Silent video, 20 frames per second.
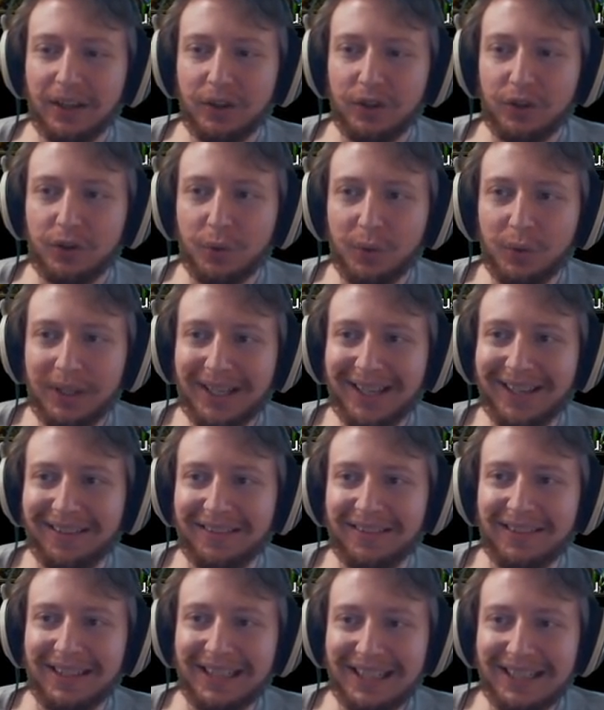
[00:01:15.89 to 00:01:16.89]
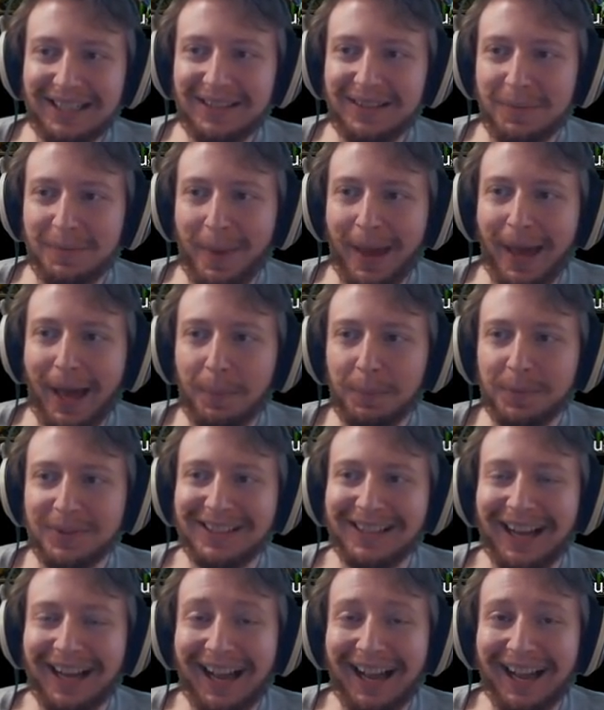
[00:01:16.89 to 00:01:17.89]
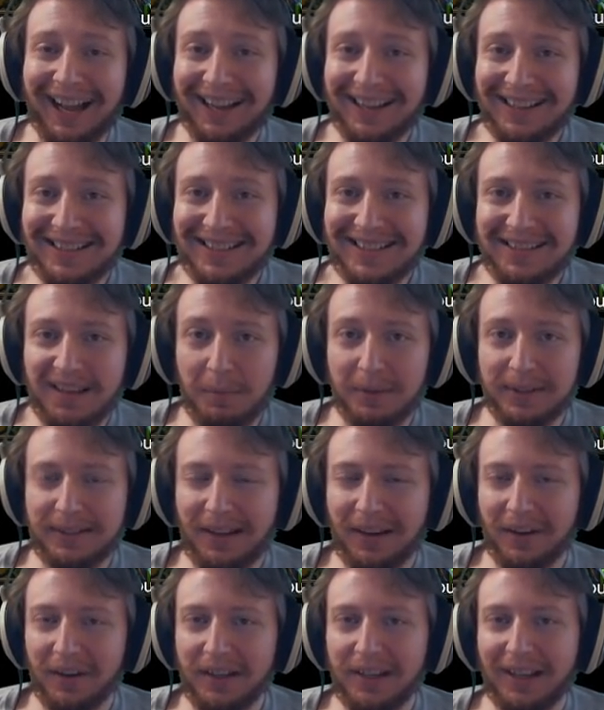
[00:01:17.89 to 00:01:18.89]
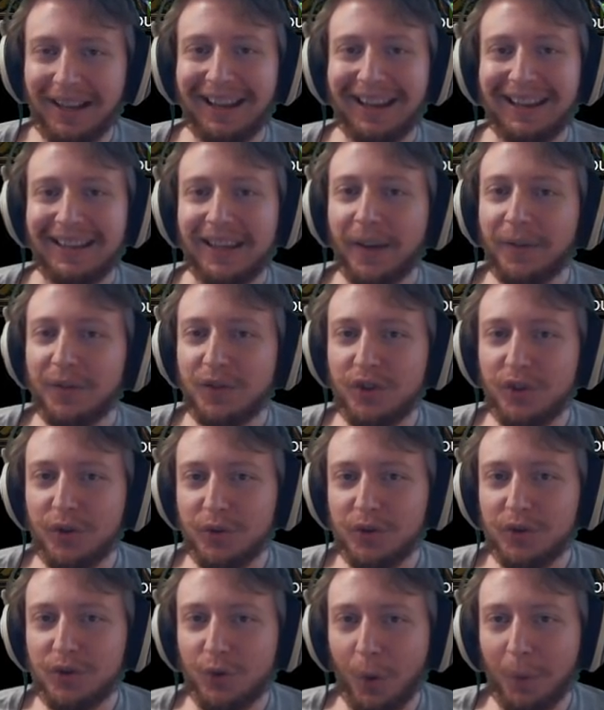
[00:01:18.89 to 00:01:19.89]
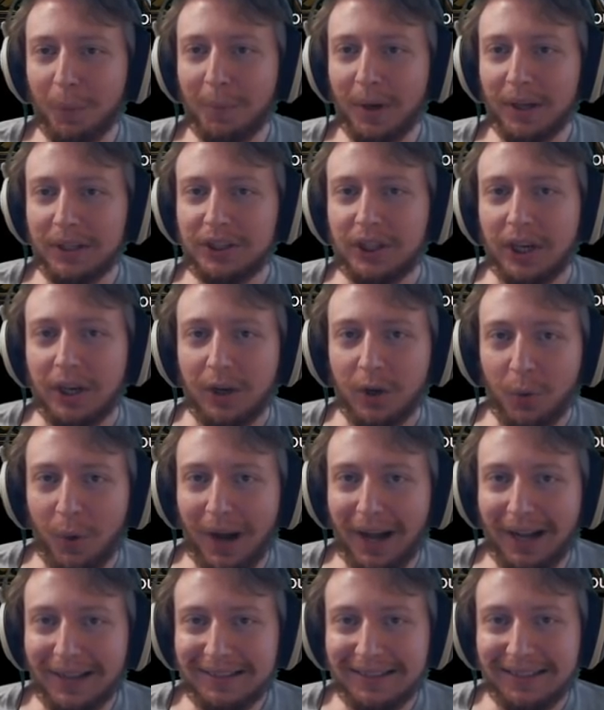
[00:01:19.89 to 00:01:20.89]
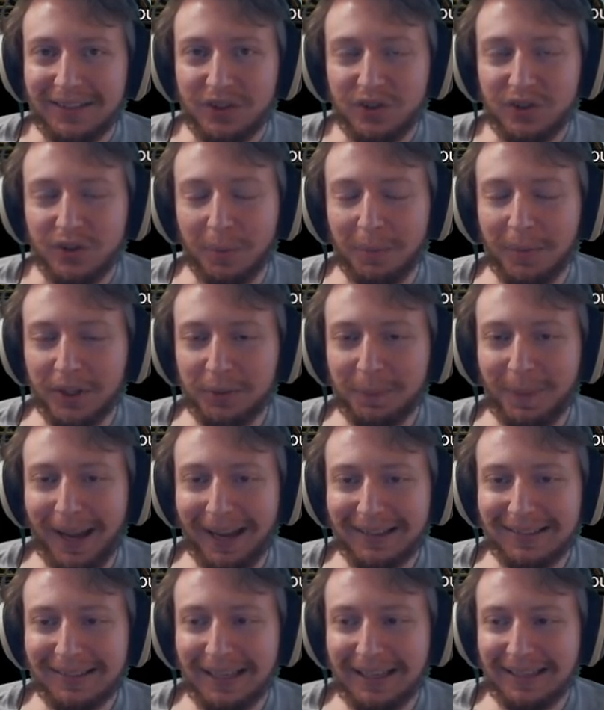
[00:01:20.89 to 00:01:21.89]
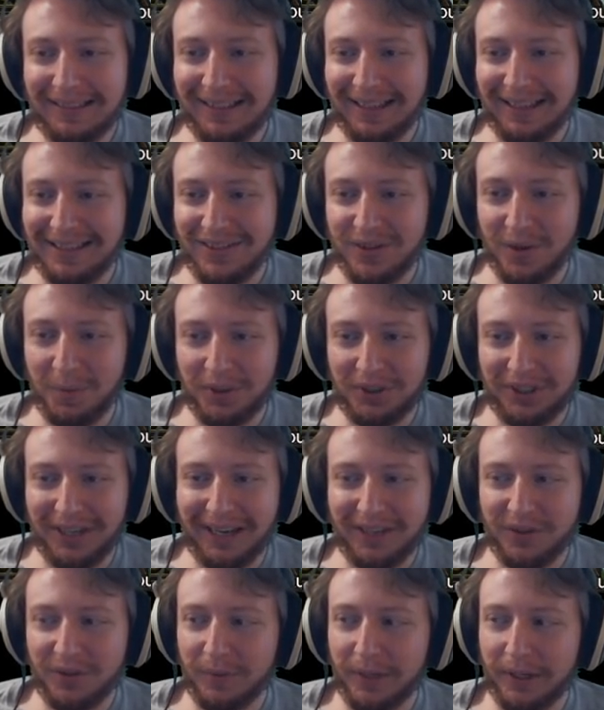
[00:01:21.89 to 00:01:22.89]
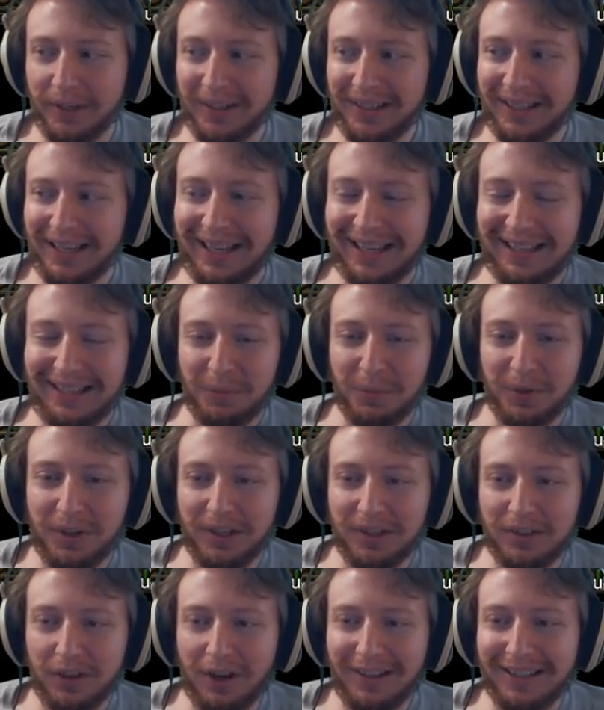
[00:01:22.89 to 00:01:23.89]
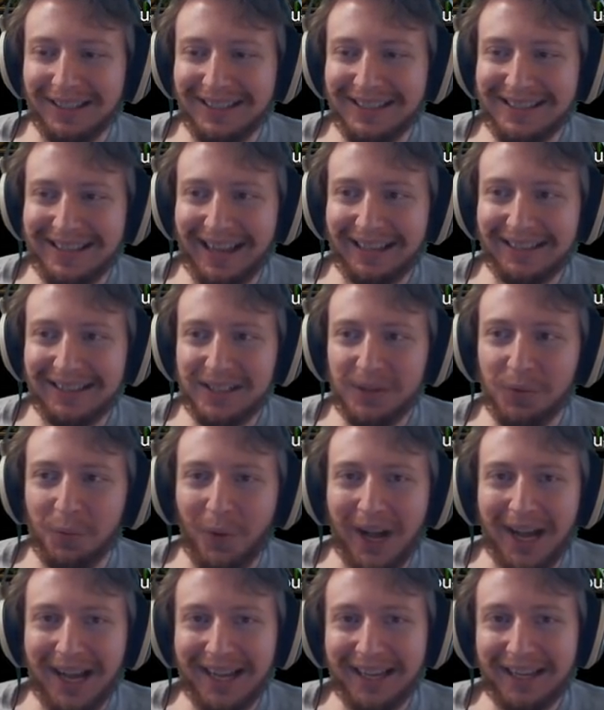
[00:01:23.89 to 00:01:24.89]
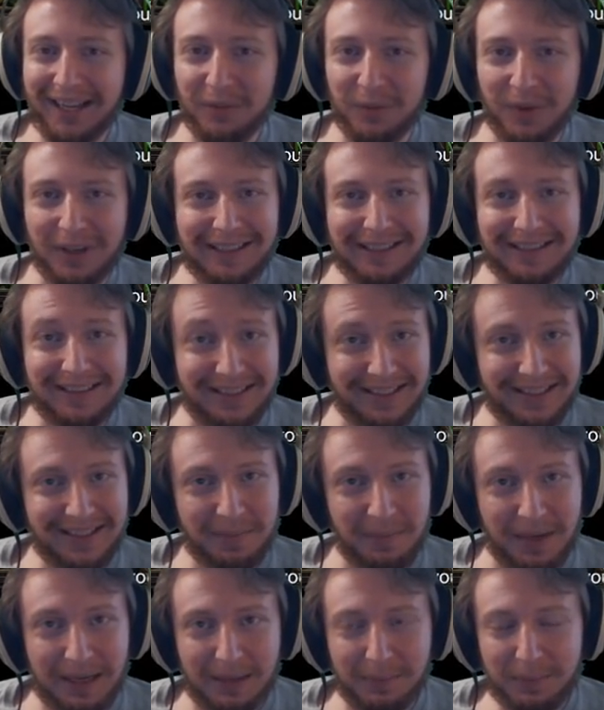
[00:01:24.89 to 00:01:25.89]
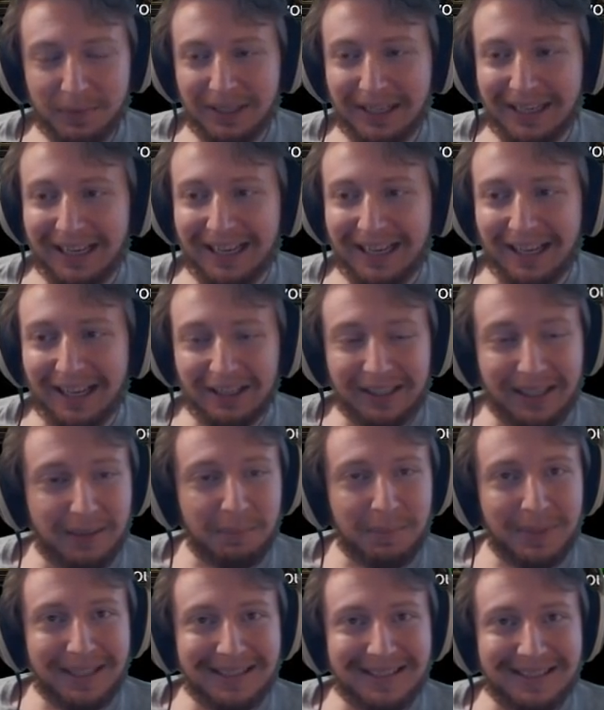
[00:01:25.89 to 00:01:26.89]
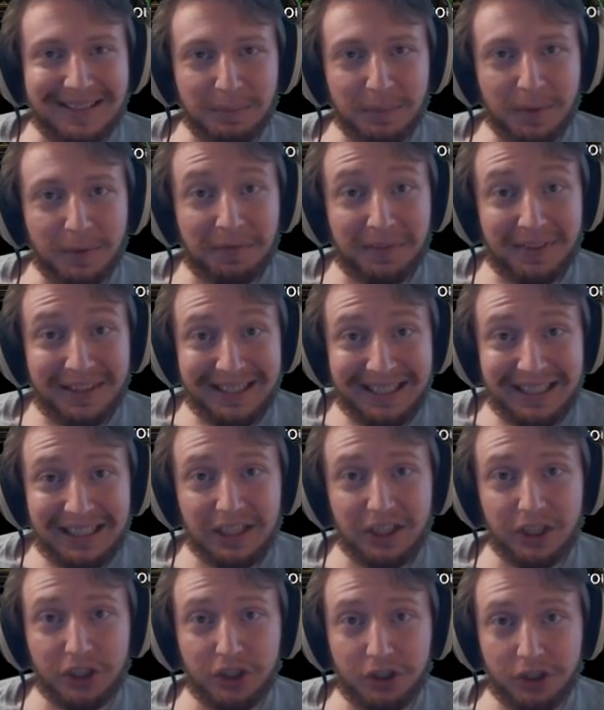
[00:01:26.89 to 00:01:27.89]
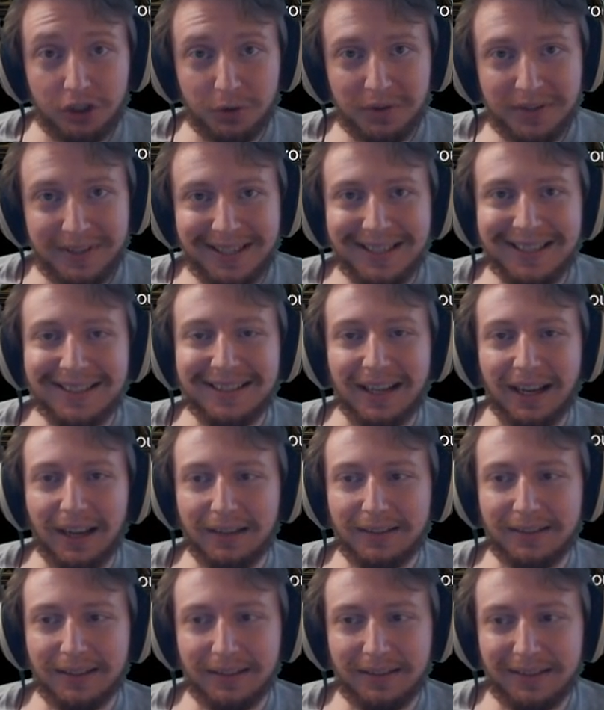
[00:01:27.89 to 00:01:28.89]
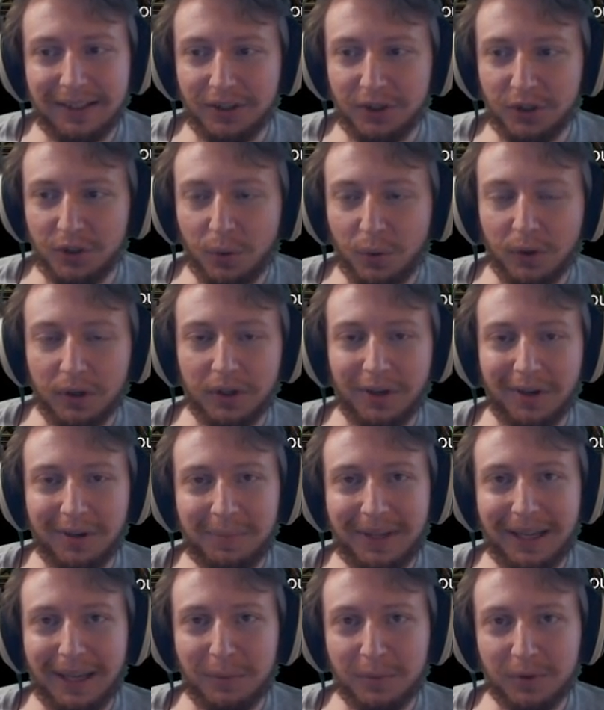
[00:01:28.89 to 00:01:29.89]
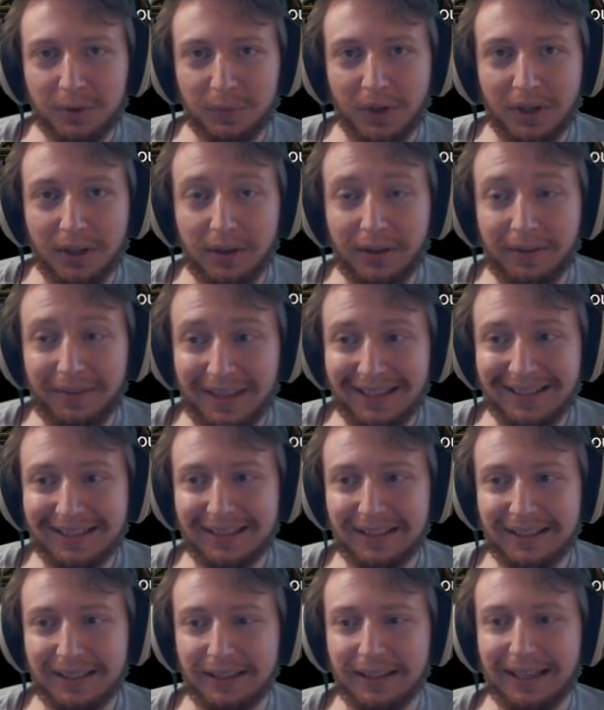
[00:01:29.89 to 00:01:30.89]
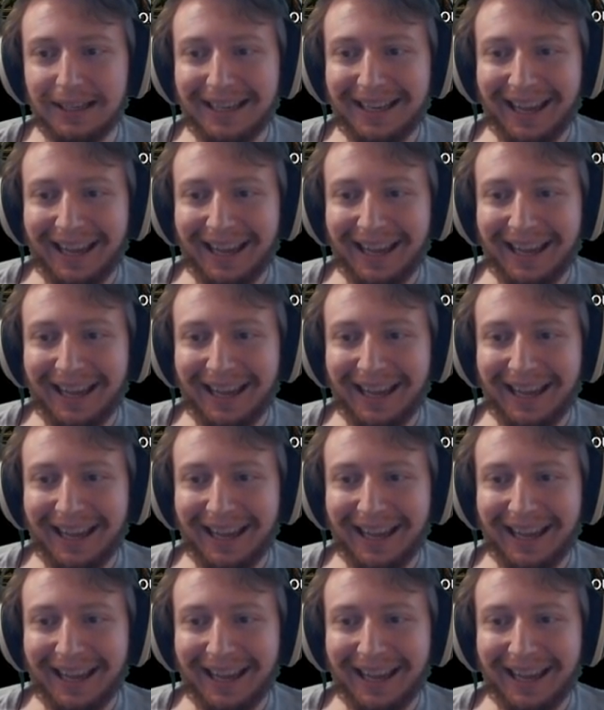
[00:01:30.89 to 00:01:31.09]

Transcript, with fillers: Doing these maps on Cemetery gives you so much quant, so much pack size, and so much extra rarity. We're going to talk exactly why running these maps can be some of the juiciest content that you're going to be able to run this league.